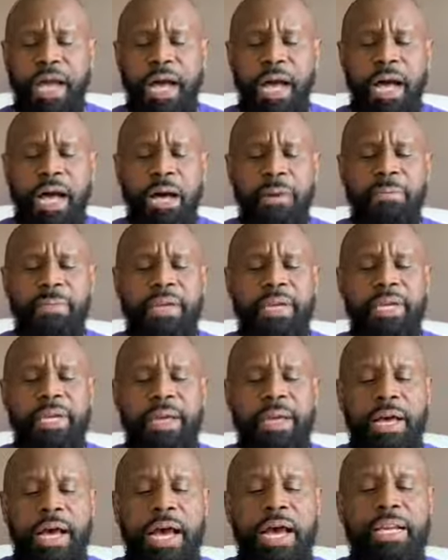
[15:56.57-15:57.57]
Um,
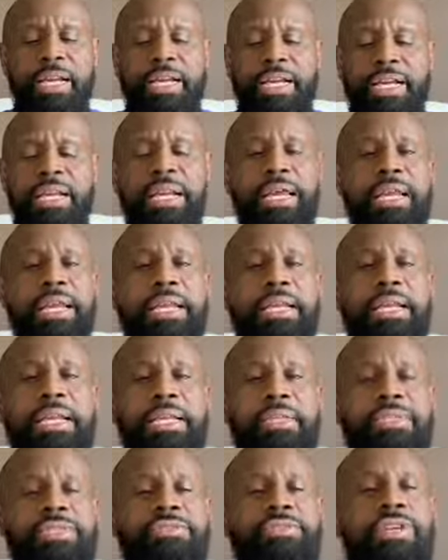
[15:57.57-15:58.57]

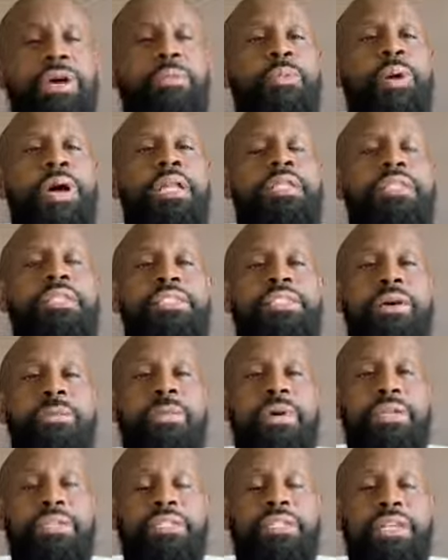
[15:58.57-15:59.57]
uncleanness. Someone
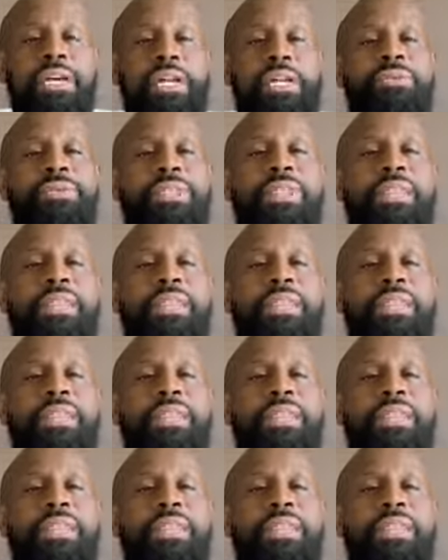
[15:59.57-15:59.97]
someone's dealing